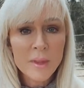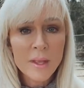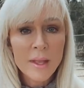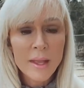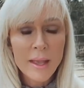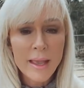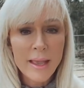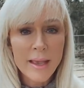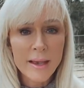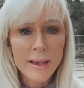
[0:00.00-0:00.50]

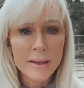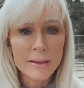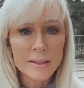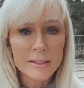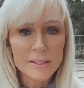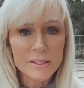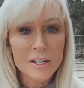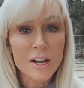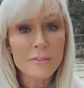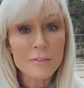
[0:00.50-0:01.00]
and
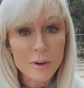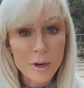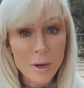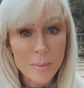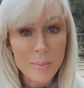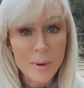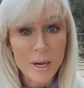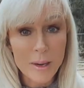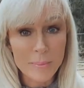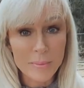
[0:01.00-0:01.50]
is not very
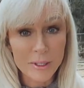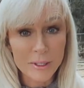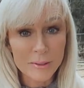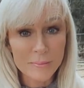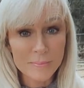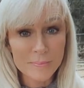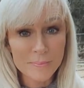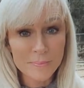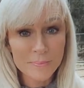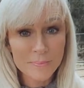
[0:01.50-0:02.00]
popular.
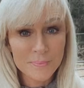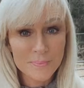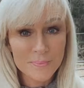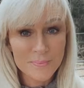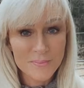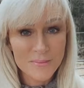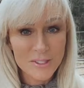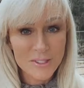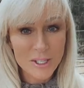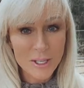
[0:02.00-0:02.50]

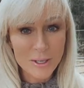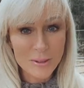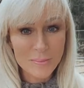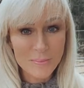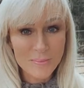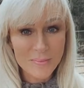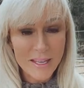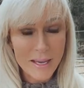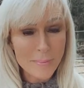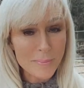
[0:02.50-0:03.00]
So
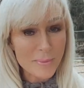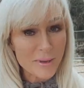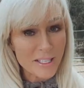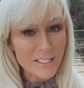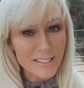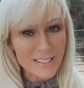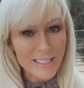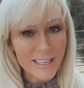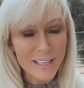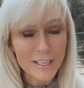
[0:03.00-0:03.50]
that being
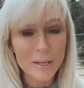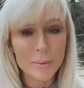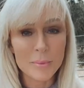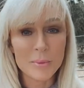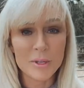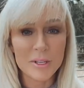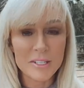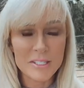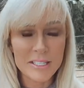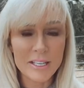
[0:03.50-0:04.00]
said, I'm
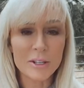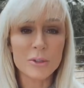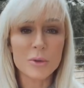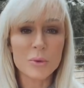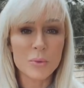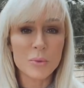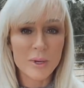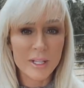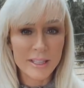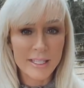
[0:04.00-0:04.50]
going to tell you
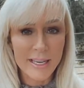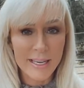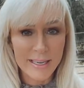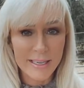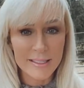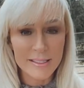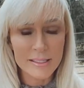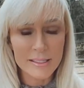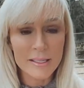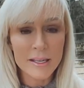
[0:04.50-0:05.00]
what that
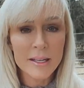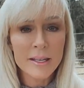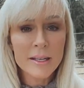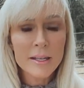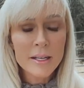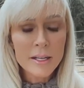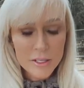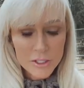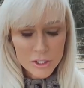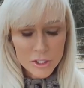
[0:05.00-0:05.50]
is.
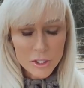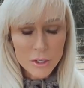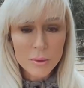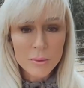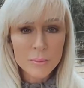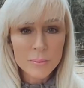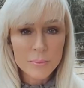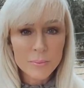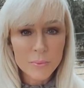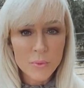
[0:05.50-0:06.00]

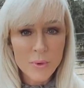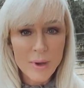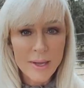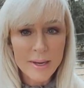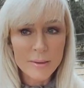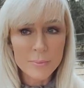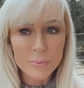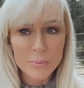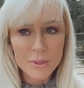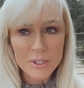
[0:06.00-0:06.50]
So
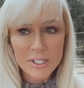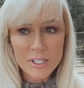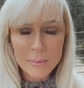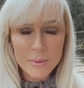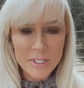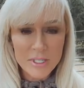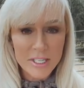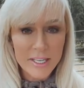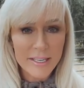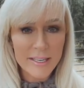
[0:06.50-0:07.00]
what
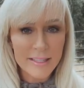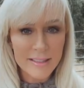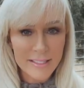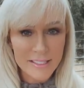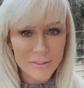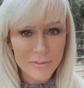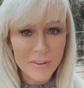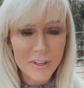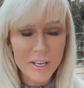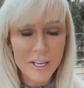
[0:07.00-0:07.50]
precipitated
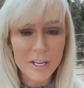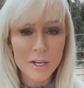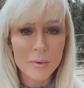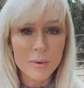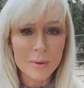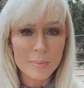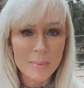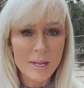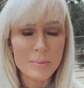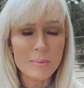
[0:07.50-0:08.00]
this video,
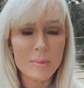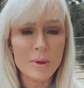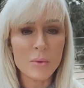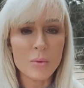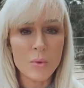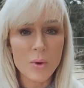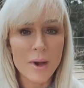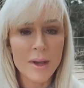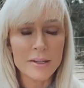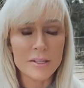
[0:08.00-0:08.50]
what made me
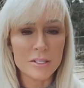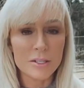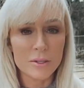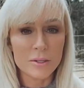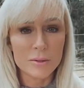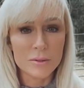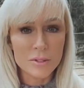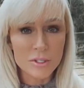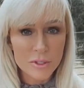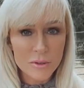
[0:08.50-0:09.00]
want
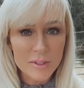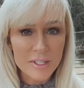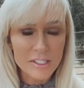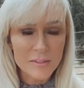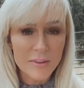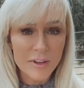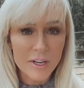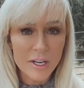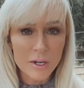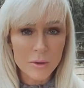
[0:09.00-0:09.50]
to do this
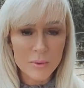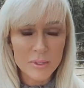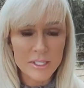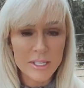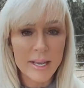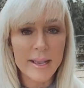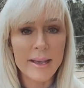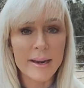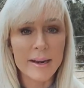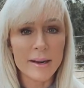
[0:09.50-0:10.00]
video, was
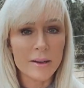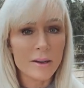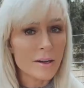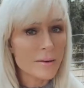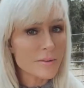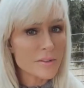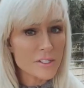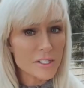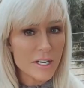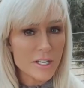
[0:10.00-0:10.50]
I had a
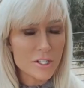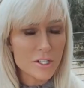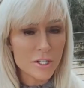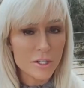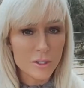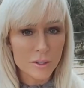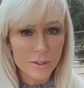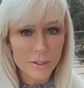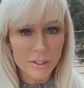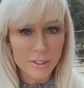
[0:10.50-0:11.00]
conversation
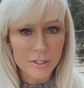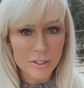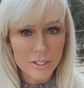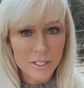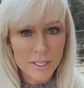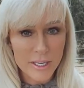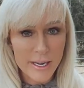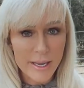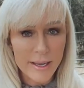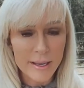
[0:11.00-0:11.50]
earlier
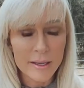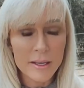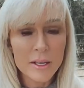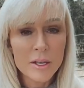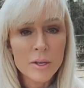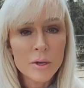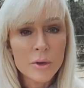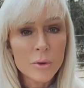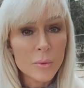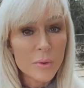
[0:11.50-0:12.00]
today
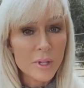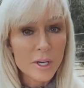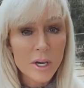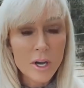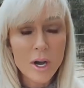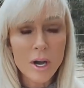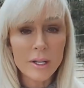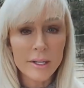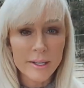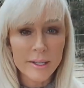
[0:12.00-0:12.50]
with a
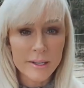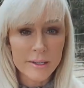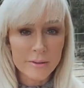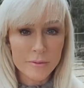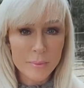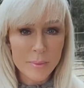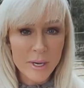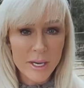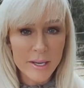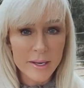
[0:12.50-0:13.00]
colleague
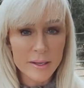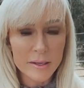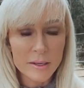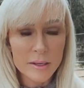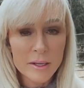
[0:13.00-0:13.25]
of mine